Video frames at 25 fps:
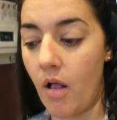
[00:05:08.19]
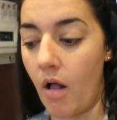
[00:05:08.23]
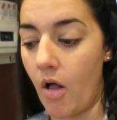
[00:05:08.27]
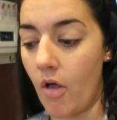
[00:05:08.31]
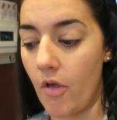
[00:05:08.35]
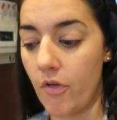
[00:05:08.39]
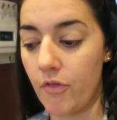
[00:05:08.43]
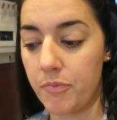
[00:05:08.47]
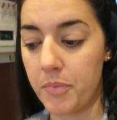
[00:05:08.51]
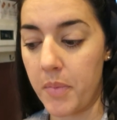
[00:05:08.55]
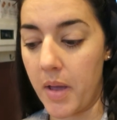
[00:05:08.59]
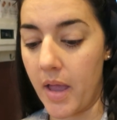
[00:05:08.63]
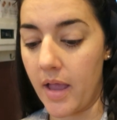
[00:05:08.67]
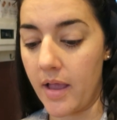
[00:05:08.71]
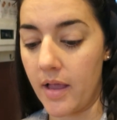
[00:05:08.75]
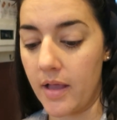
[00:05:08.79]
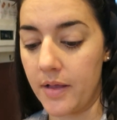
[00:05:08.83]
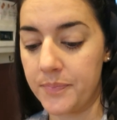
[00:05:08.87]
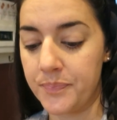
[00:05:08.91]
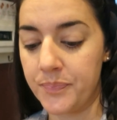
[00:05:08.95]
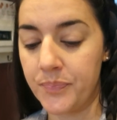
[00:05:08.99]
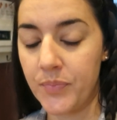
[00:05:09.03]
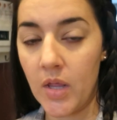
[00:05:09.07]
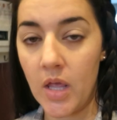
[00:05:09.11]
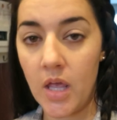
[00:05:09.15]
All of
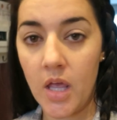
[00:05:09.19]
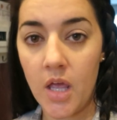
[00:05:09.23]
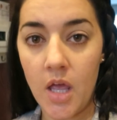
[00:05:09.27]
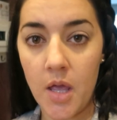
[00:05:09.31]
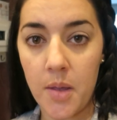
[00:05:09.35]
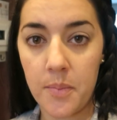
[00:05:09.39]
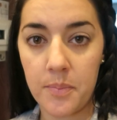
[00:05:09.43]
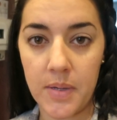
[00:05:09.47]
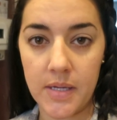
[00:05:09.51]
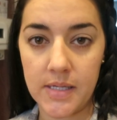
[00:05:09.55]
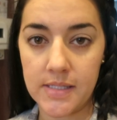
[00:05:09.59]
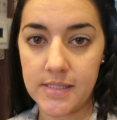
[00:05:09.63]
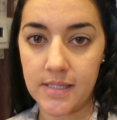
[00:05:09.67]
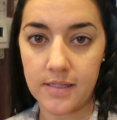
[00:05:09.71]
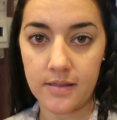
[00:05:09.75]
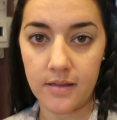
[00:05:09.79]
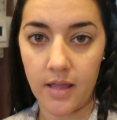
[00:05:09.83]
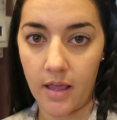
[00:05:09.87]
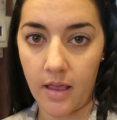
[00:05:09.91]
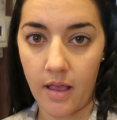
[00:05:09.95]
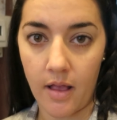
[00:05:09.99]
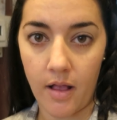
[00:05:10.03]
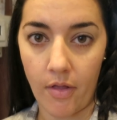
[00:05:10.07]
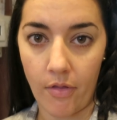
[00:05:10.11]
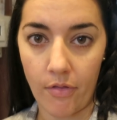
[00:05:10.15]
my basic
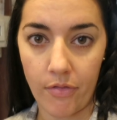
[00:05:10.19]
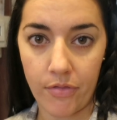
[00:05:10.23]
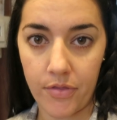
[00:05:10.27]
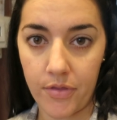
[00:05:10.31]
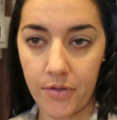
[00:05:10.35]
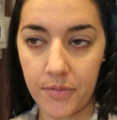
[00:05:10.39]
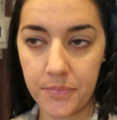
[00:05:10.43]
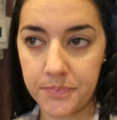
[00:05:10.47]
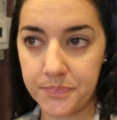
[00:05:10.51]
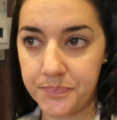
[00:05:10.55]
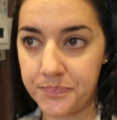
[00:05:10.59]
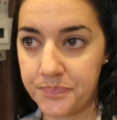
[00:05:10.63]
like health